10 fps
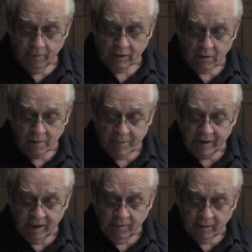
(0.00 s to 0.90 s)
There are
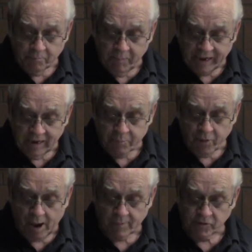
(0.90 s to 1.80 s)
many, many
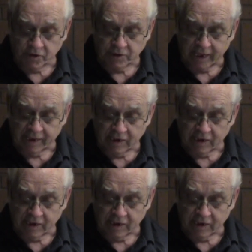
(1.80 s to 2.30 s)
promises that